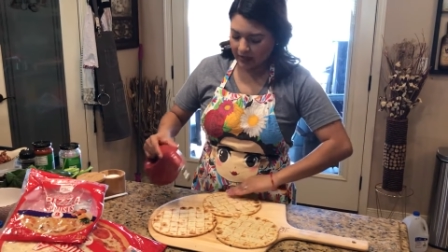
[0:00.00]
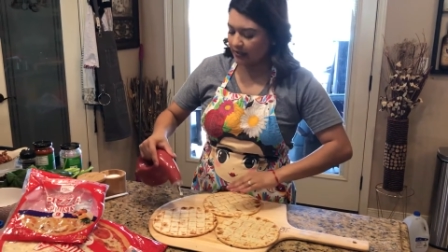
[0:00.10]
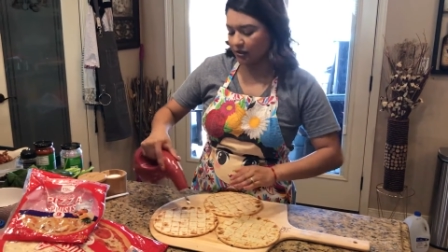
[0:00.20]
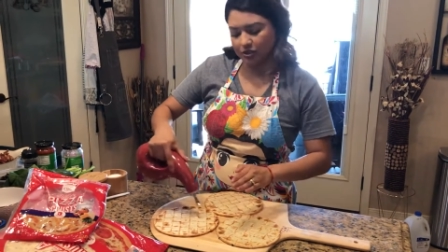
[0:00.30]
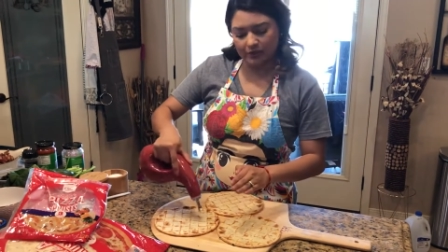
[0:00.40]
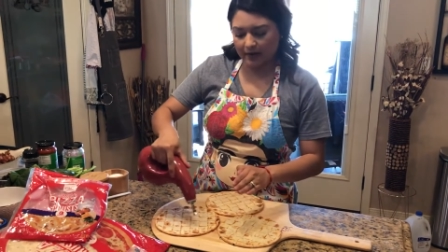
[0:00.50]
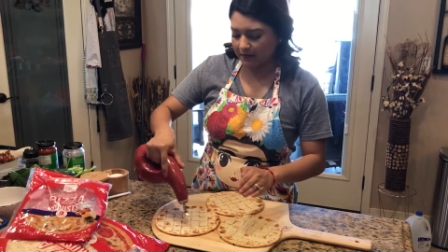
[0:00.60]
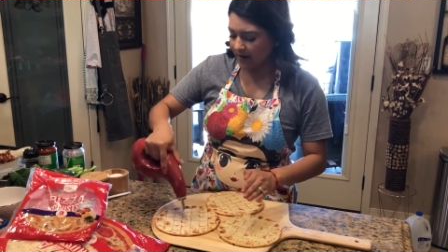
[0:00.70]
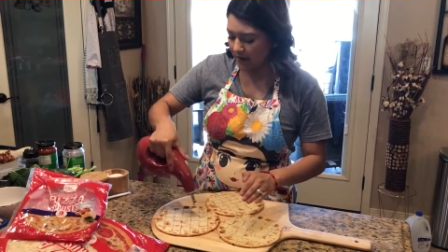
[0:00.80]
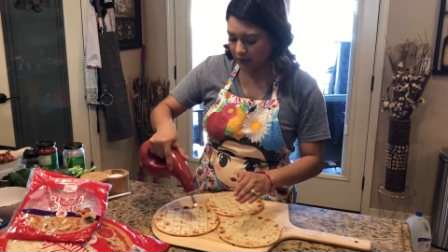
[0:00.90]
It's just my
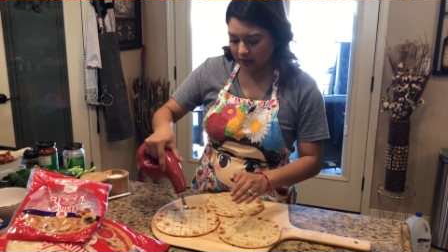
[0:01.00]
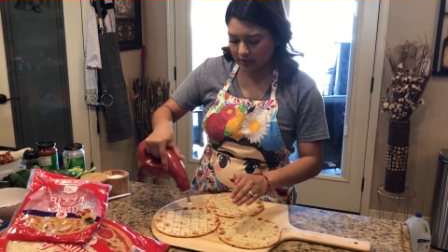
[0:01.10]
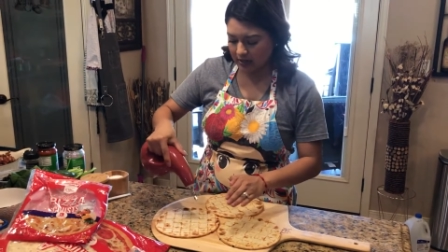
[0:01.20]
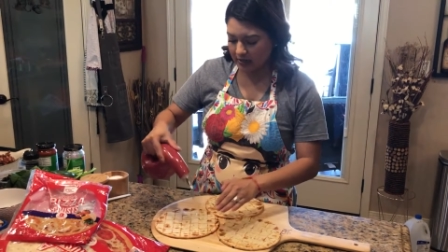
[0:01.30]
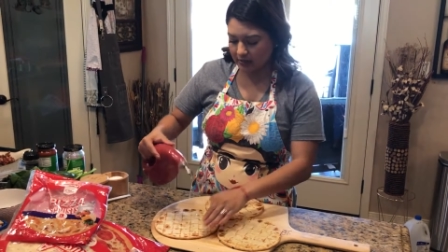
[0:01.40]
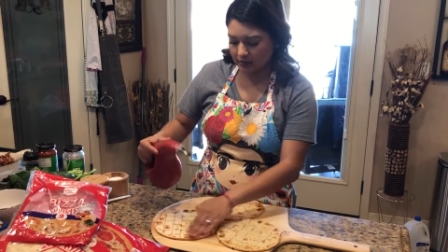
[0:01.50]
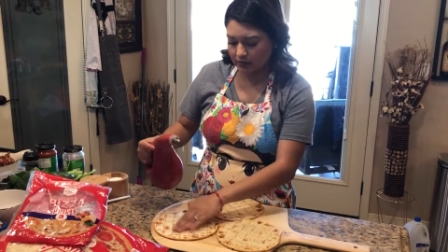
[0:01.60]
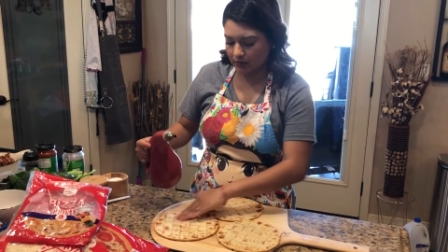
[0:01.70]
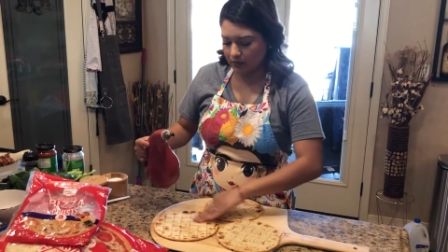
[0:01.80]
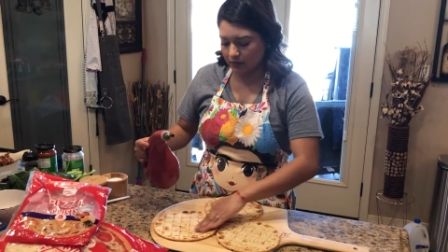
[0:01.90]
family, guys,
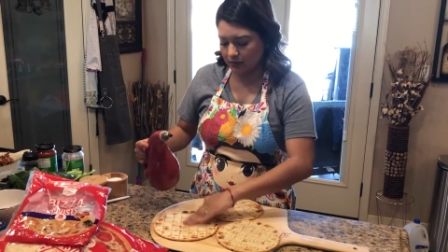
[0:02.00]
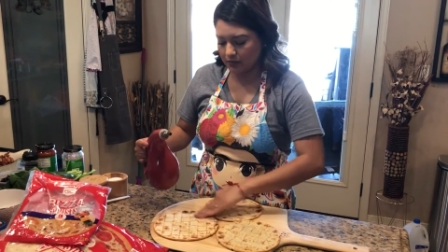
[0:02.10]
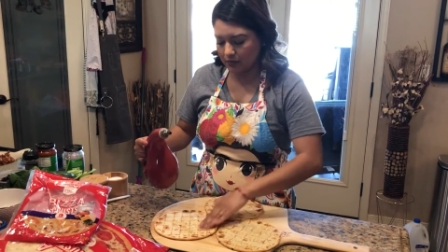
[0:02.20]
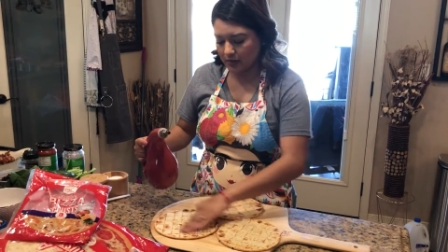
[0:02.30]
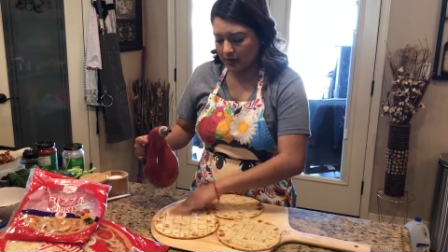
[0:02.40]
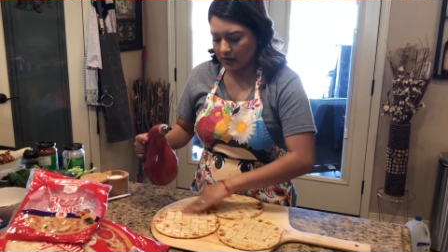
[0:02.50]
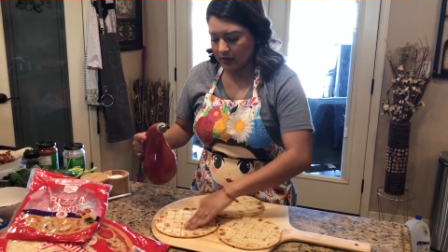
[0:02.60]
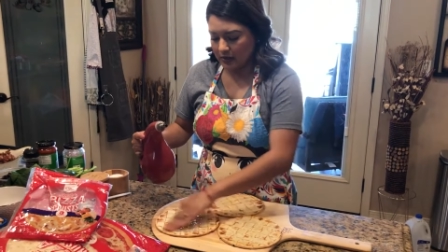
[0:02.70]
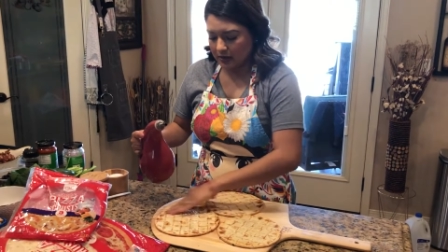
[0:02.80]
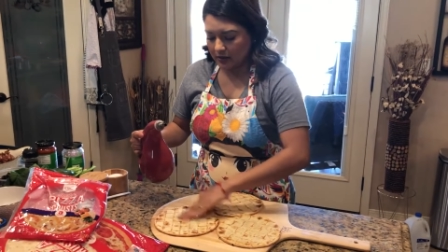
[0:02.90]
so
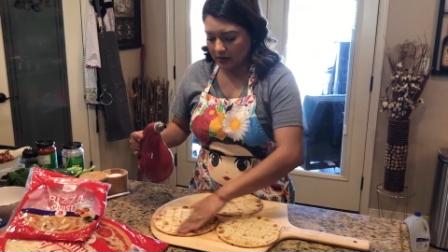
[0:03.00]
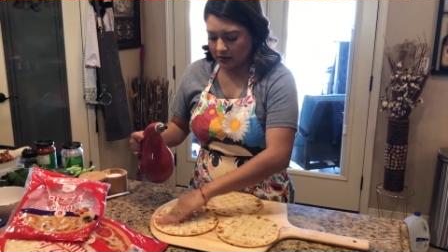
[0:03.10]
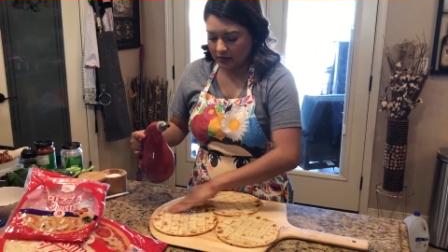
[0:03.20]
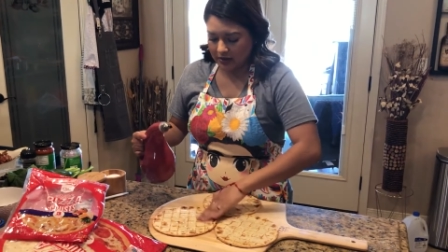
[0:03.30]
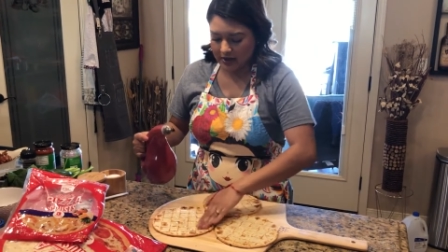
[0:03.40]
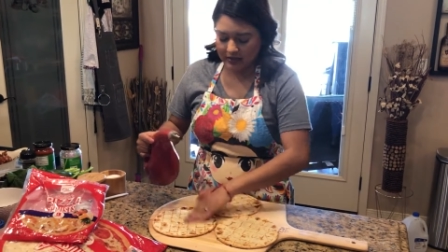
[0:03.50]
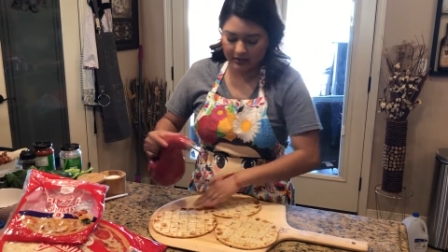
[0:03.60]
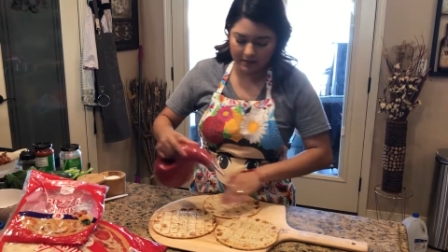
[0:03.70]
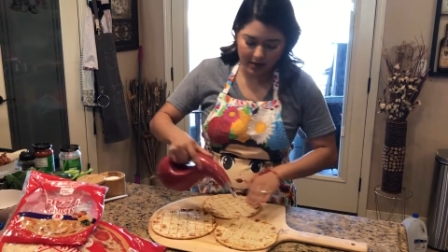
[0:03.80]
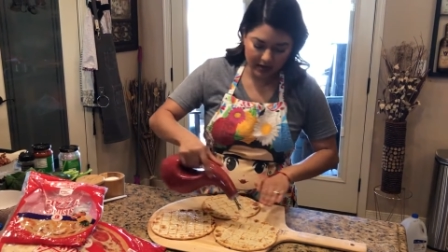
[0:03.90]
they're not
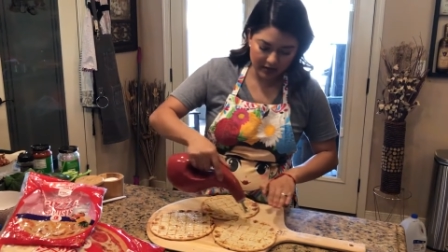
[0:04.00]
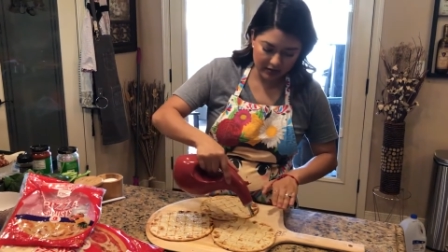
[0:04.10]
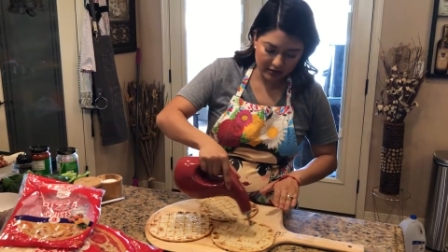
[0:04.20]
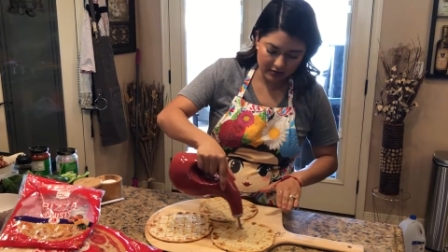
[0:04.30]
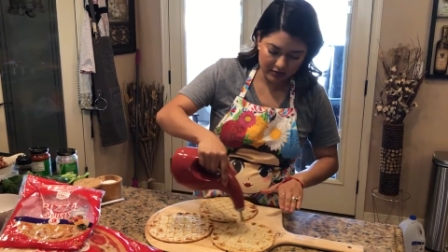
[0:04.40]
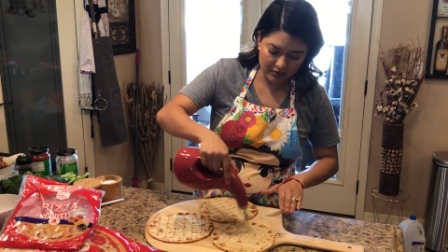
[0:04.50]
gonna mind.